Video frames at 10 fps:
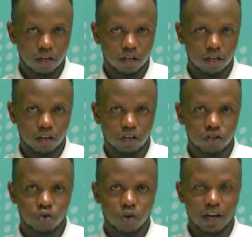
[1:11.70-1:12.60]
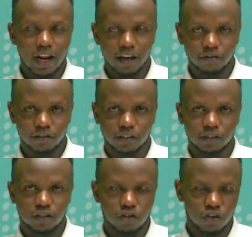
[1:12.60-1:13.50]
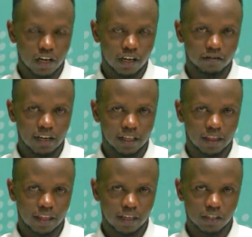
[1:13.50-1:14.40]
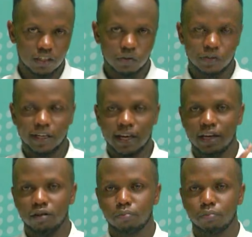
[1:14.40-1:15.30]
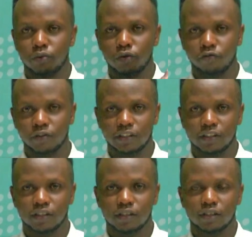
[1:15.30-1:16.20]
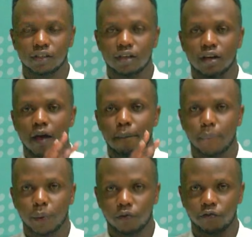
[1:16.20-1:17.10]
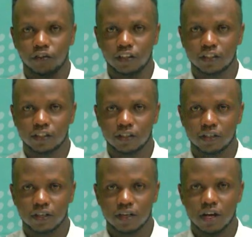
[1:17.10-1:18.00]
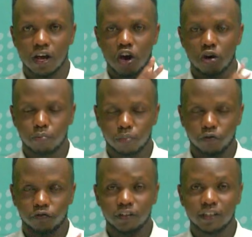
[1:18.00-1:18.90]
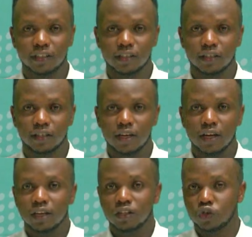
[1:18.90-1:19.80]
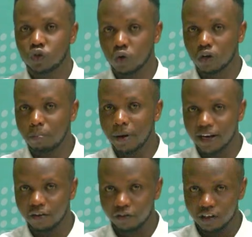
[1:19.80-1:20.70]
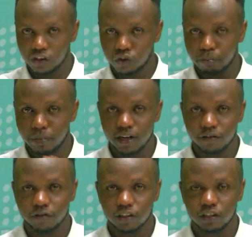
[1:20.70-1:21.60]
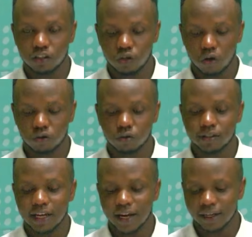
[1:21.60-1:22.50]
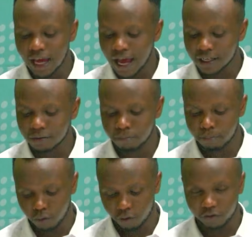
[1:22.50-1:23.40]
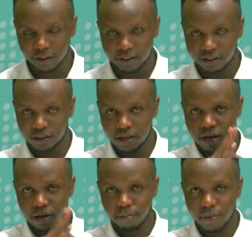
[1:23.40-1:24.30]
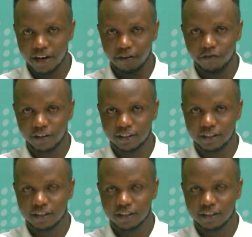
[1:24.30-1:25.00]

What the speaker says: On your left like this, you say profit, profit, profit. Stroke benefit. Benefit is also signed as profit, benefit,